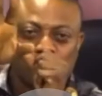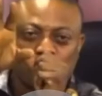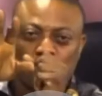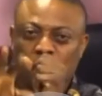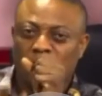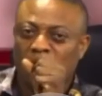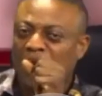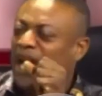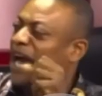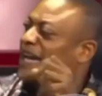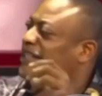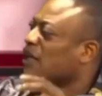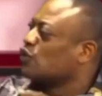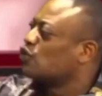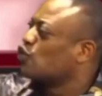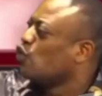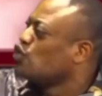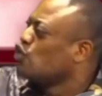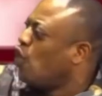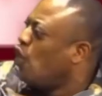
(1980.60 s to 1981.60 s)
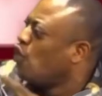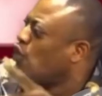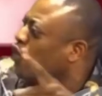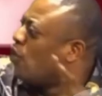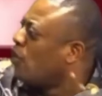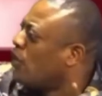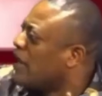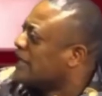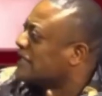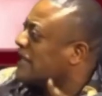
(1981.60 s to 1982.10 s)
so, it is to you,
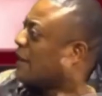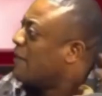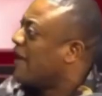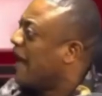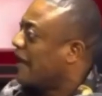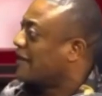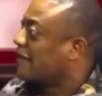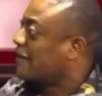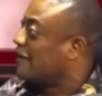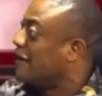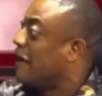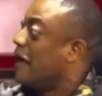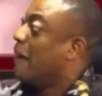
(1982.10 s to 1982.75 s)
no, it's a miracle.